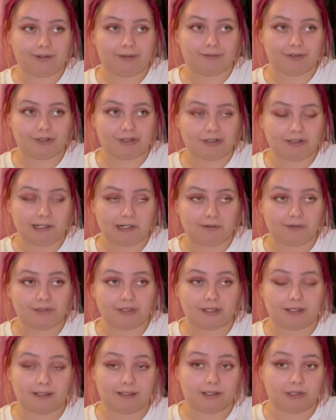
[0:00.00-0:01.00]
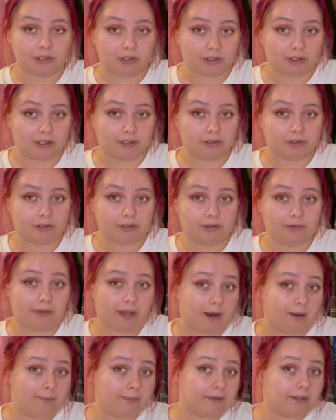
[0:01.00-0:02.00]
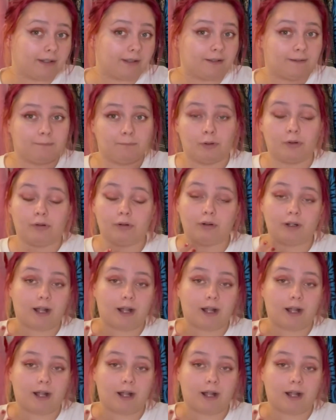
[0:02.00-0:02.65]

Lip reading: Originally I was thinking traditional, now I'm thinking more